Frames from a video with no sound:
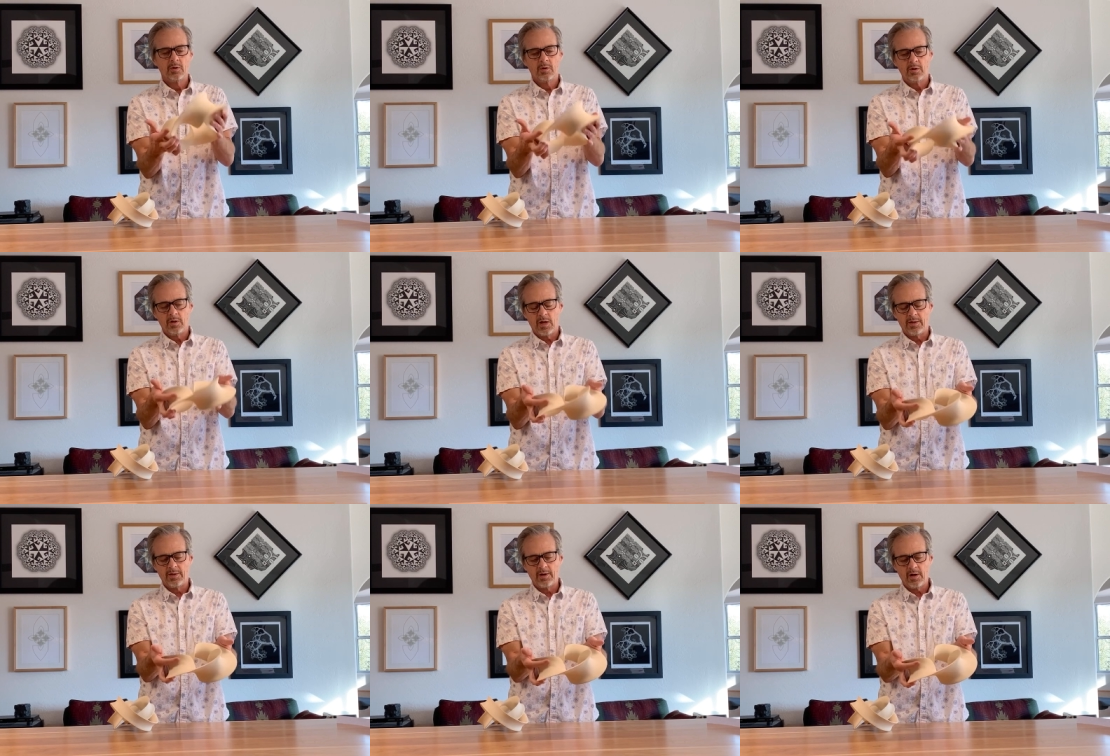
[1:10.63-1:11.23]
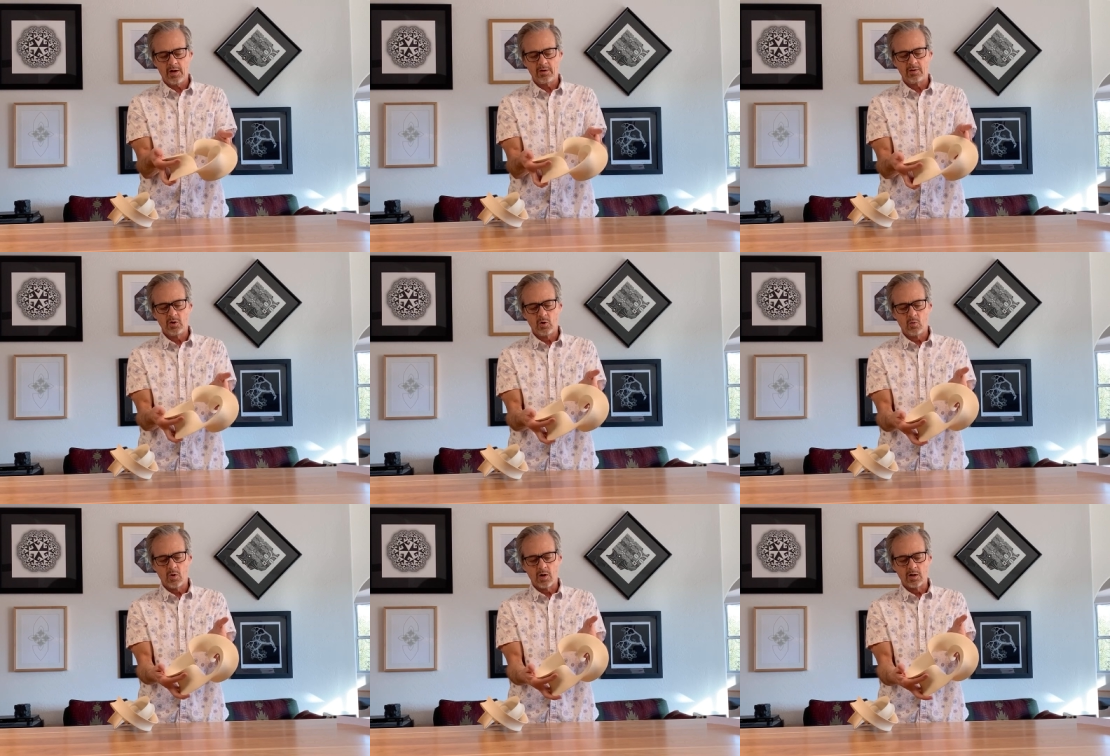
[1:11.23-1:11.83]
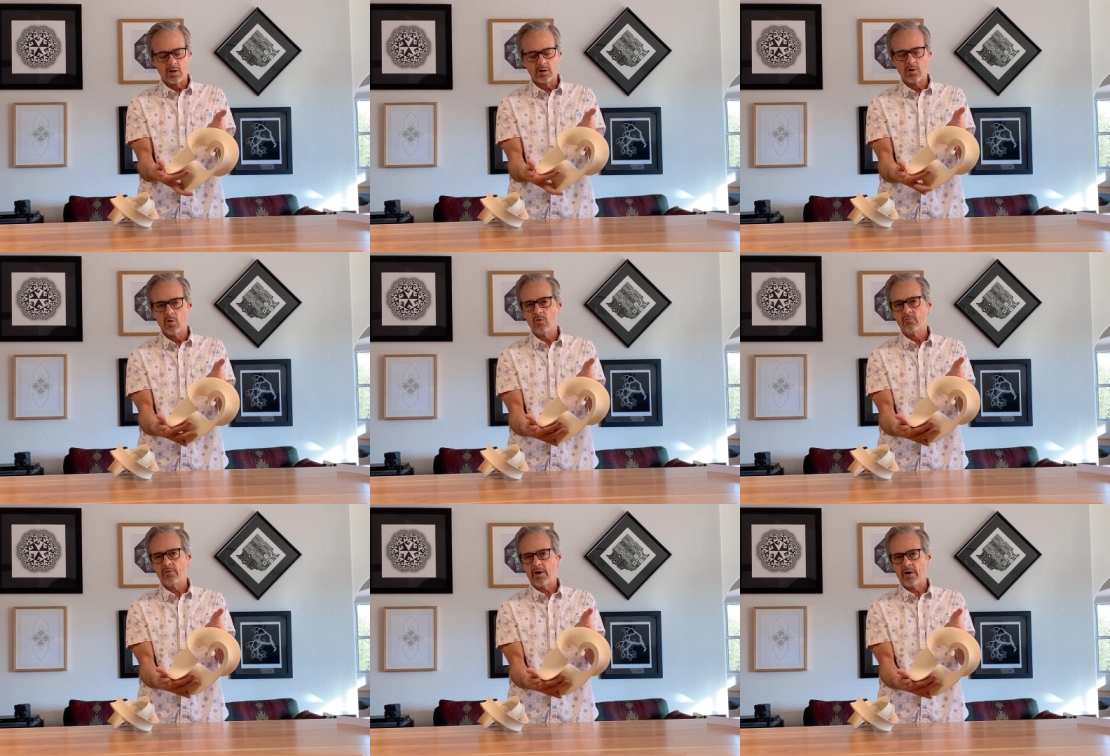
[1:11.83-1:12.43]
And then I do a, a low
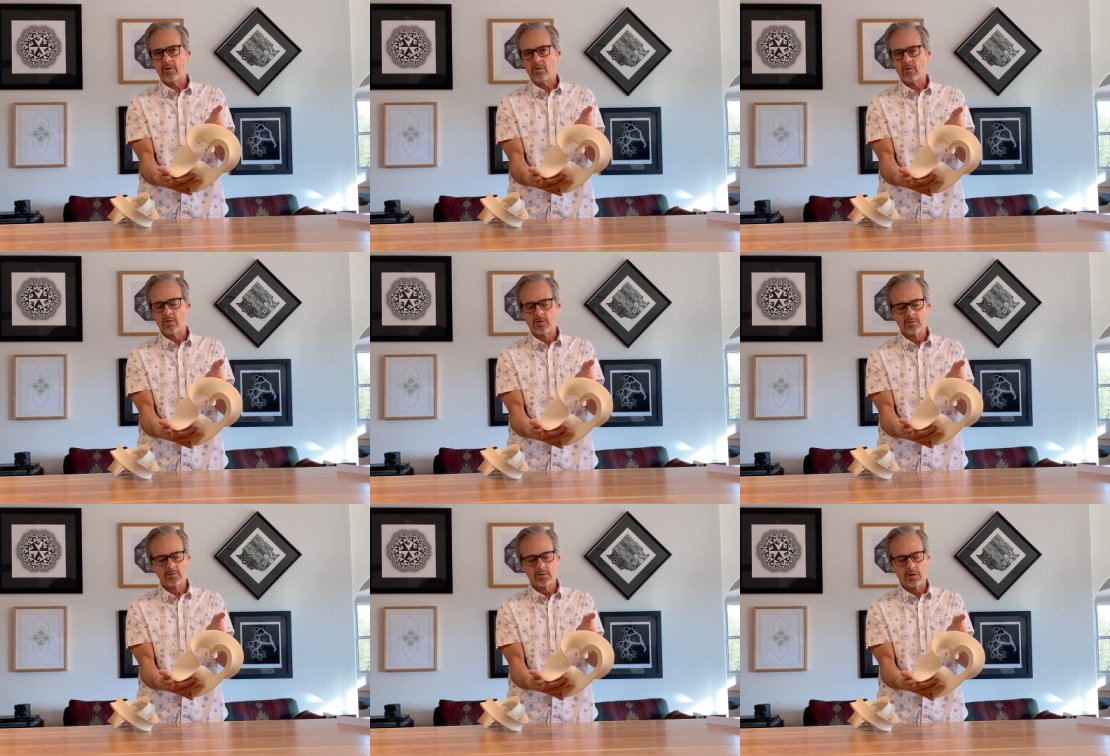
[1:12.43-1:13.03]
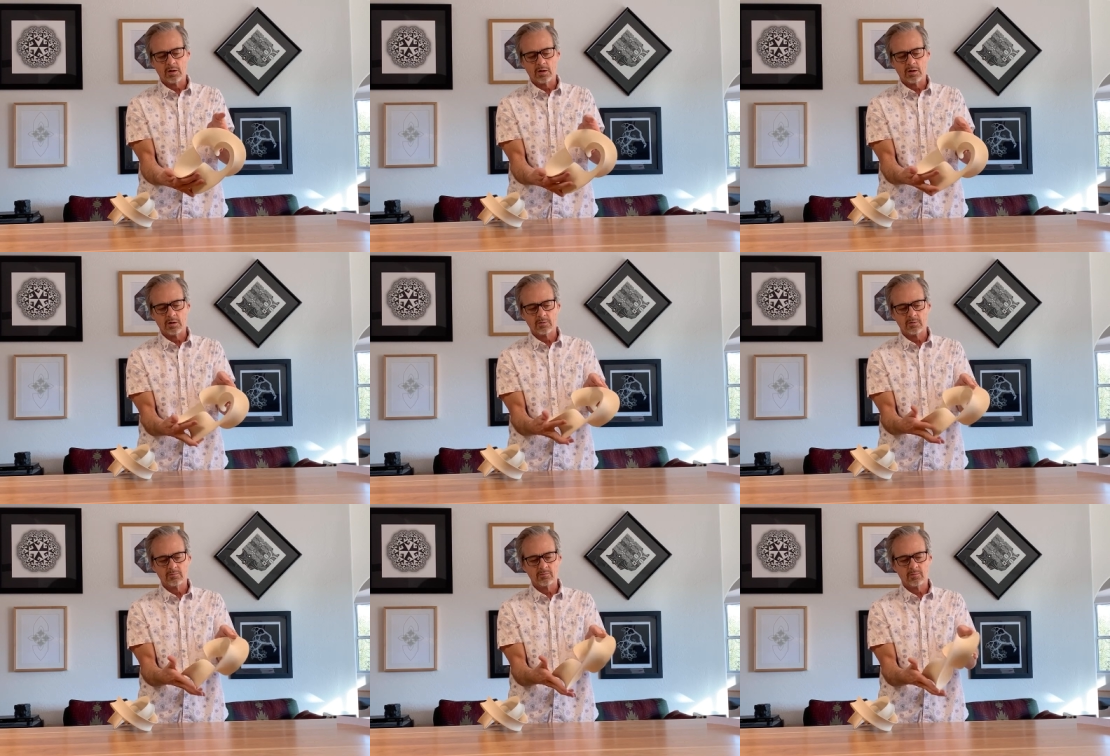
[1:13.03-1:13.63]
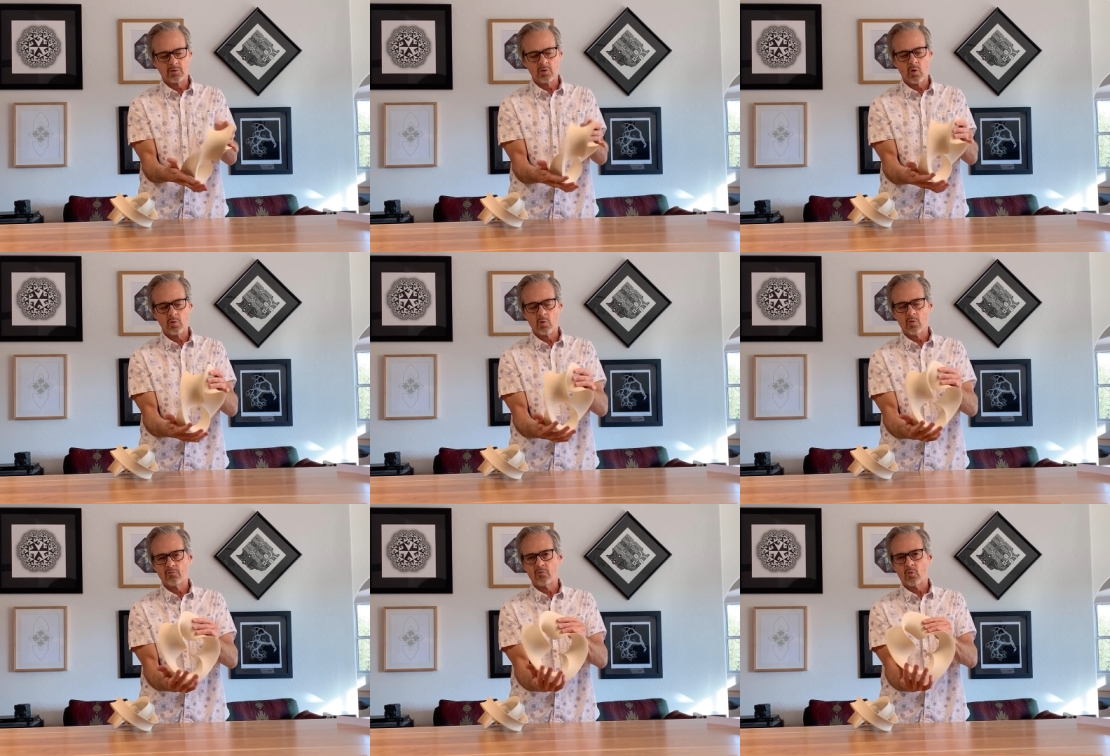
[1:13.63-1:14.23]
fire uh,
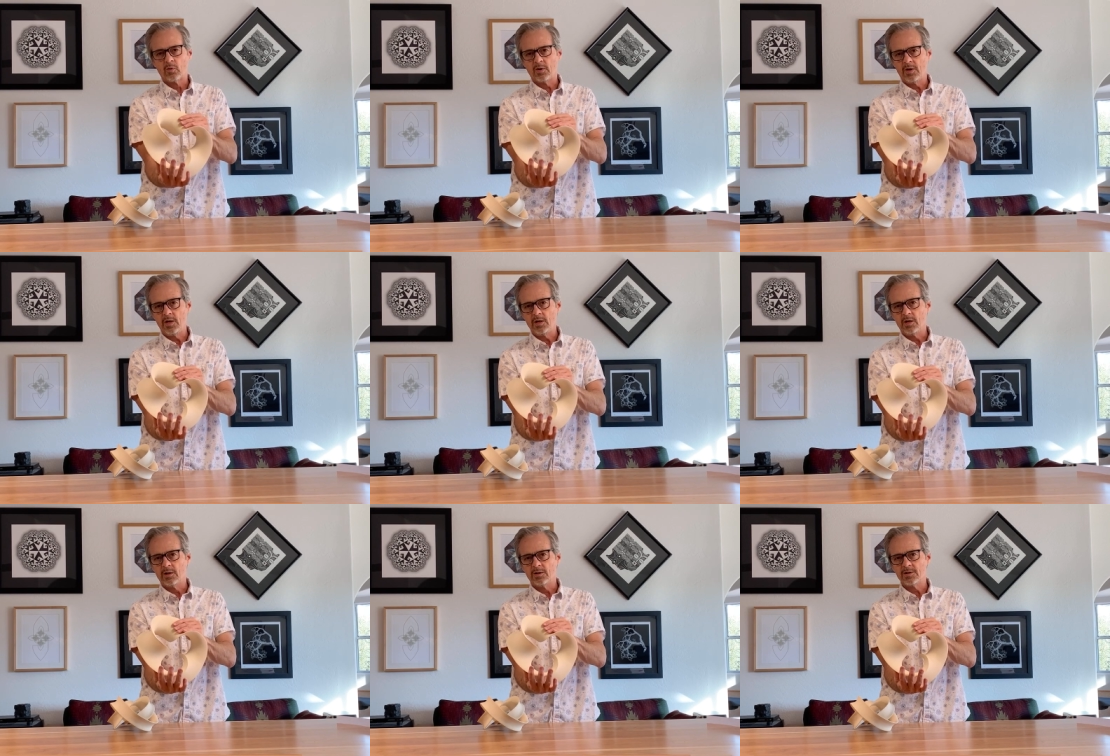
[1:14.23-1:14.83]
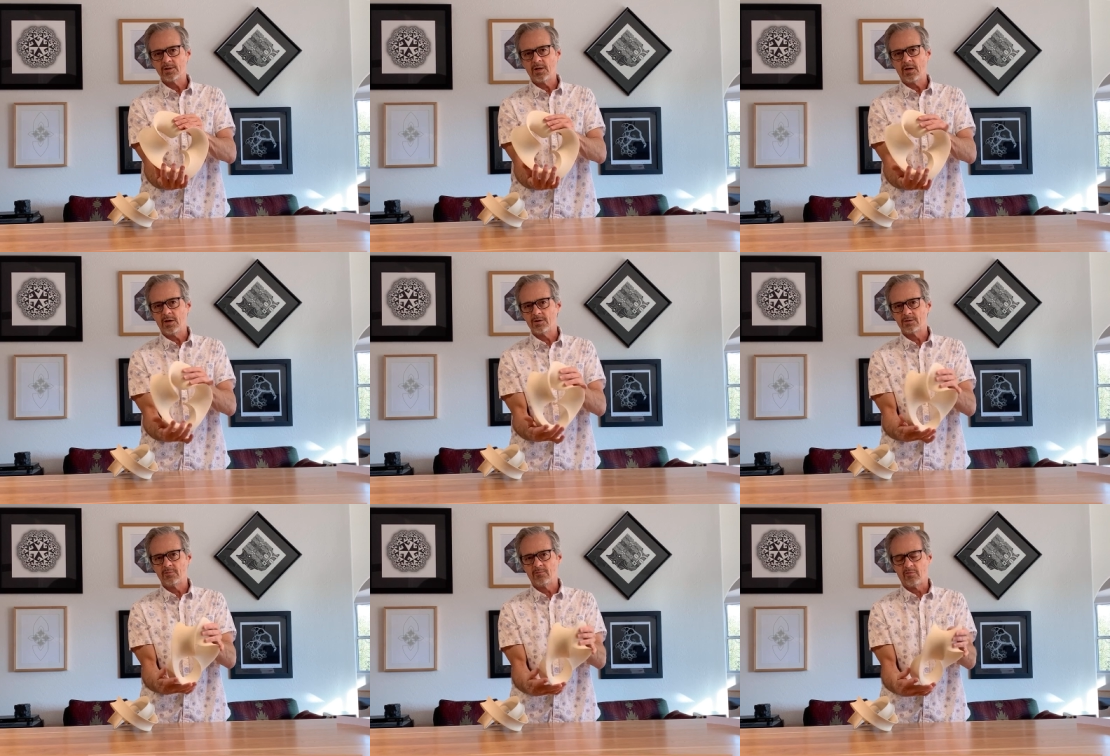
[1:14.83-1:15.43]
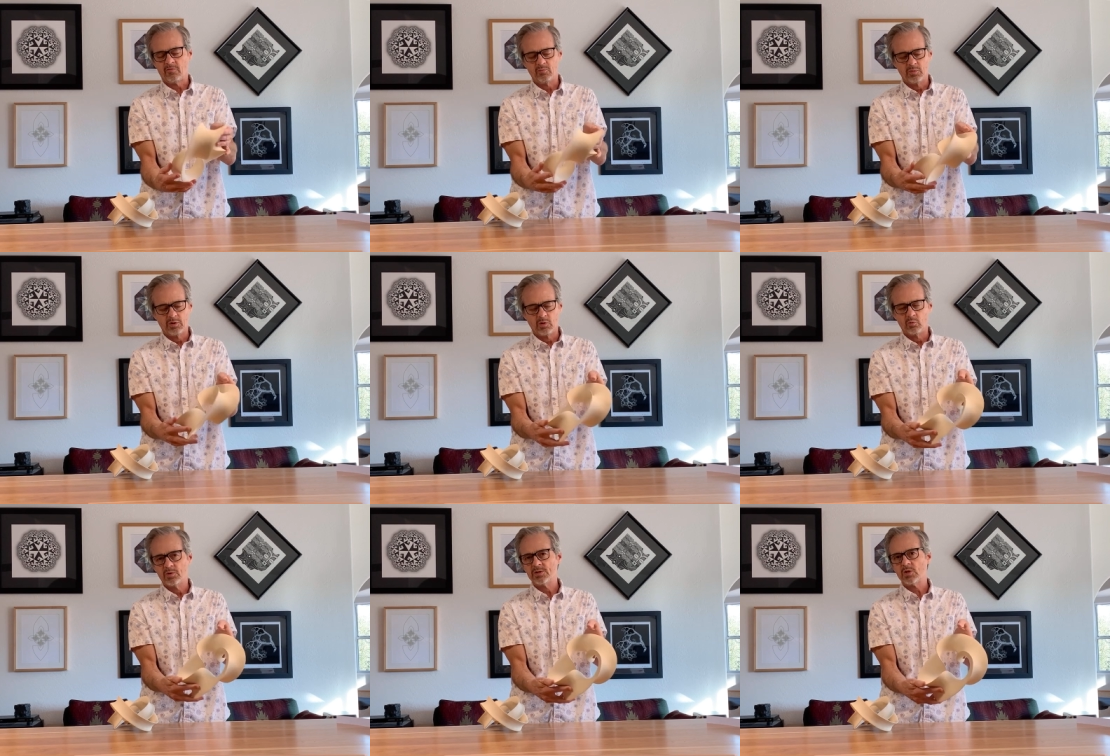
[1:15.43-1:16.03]
cone 014 in this case, if you're familiar
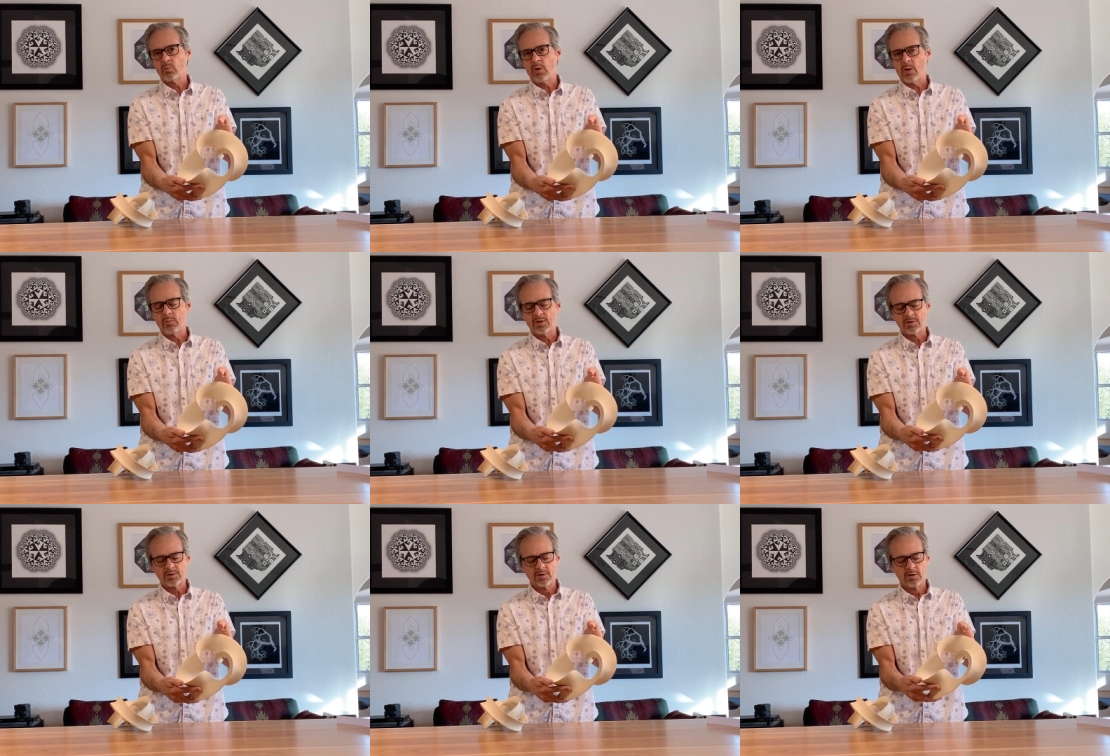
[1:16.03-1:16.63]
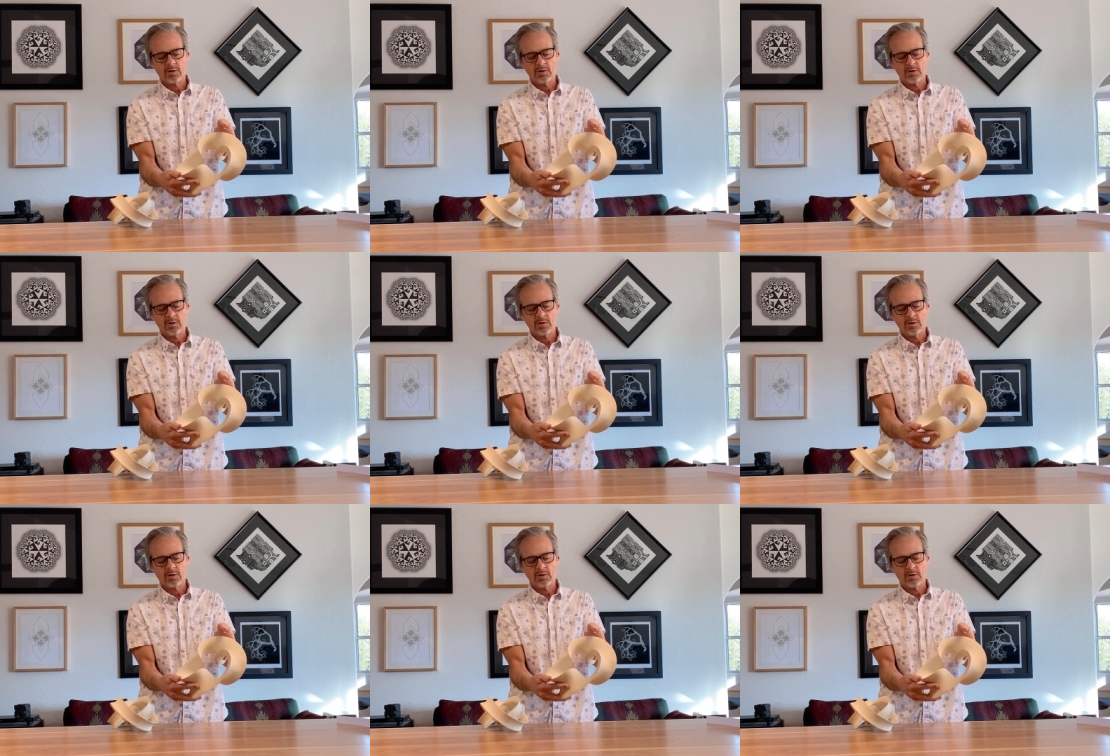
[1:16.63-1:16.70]
with ceramics,